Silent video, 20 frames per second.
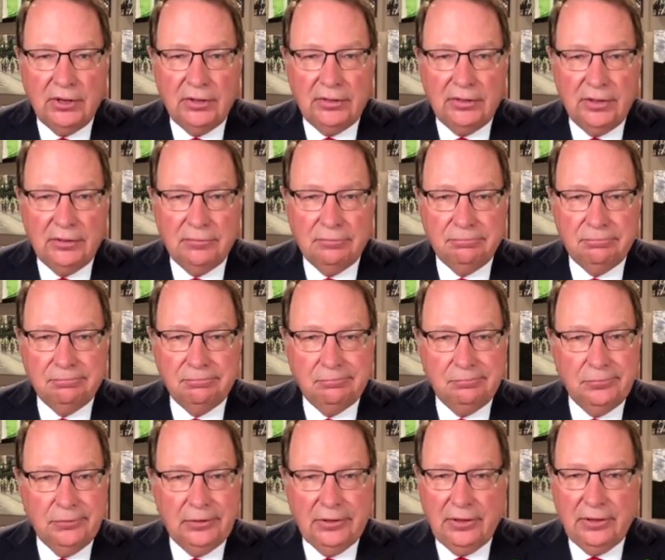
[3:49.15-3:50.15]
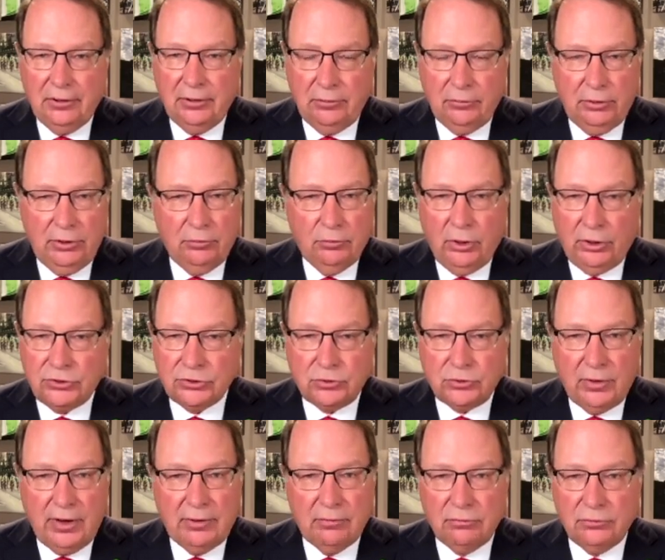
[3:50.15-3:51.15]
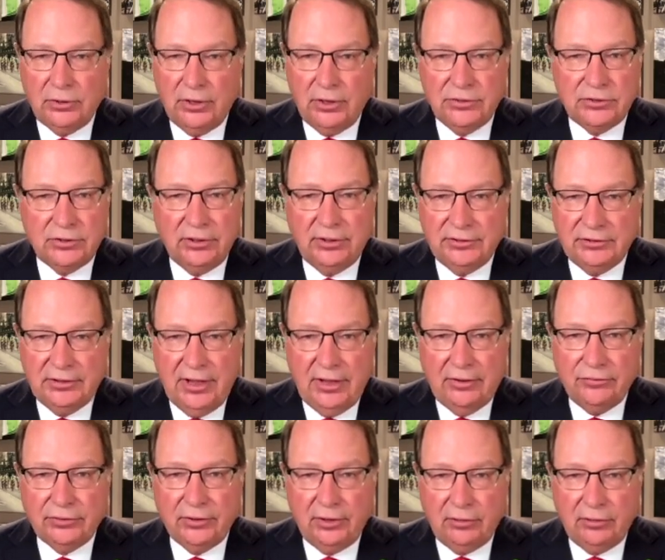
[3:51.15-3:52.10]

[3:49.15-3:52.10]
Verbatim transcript: that it, it, works great until it doesn't.